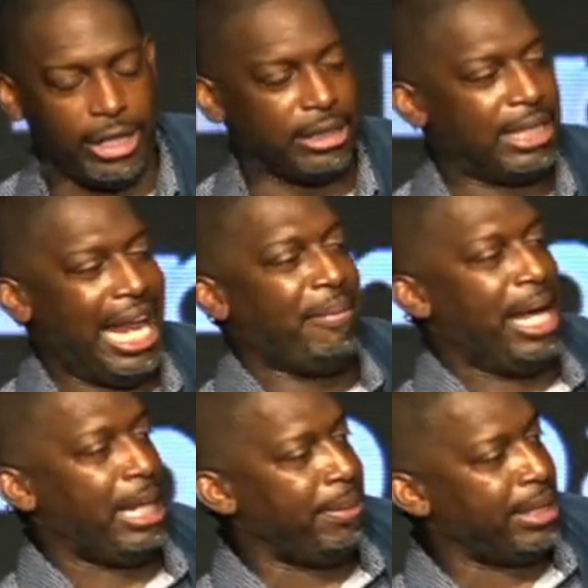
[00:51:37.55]
sometimes I would
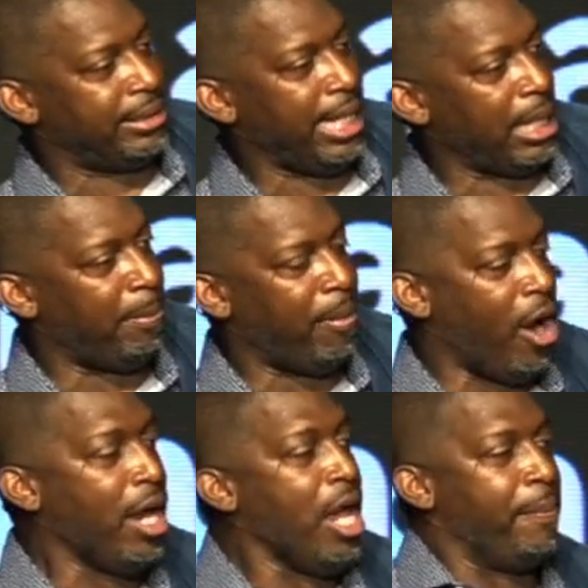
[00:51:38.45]
have to play the second
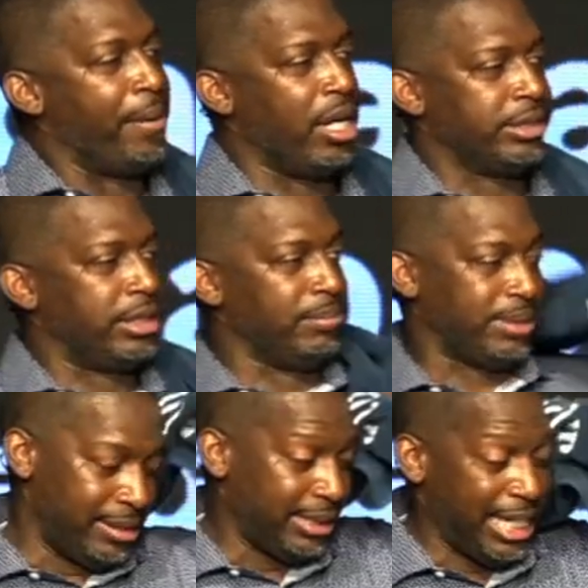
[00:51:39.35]
part because
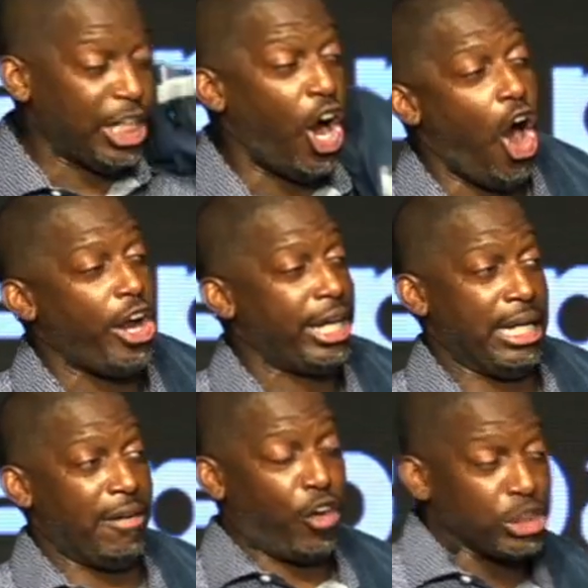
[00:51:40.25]
sometimes that's harder
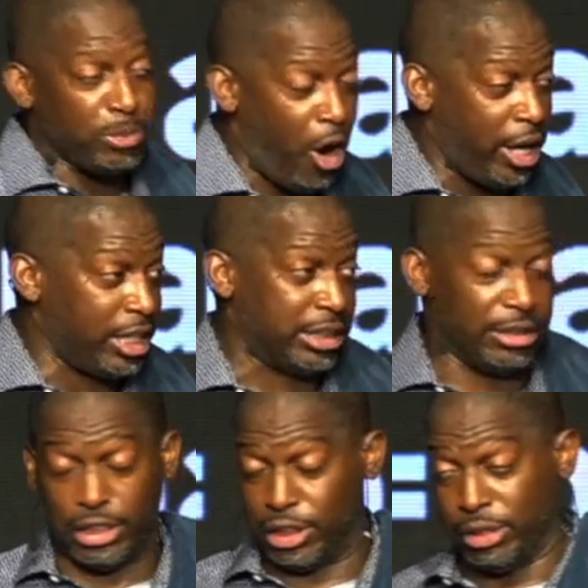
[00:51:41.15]
than the first part because
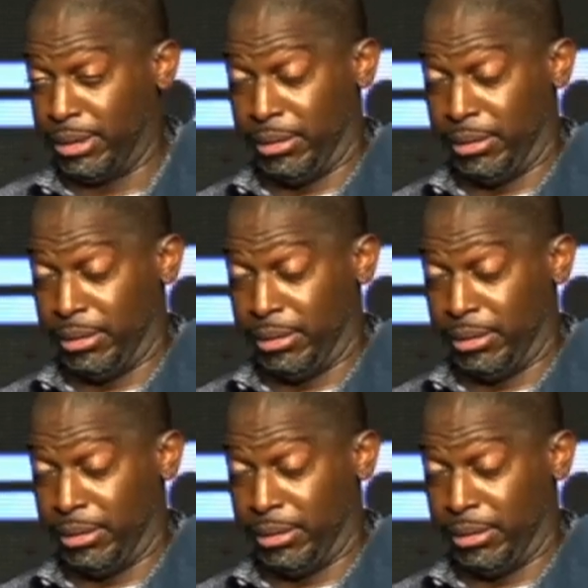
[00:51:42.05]
the,